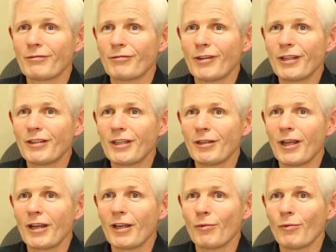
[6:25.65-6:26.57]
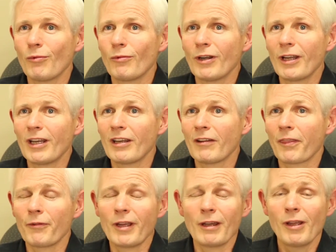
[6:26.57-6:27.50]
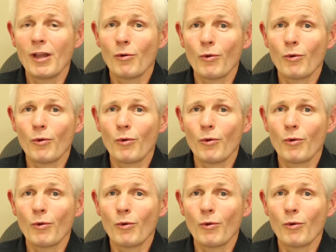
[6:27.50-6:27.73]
1993.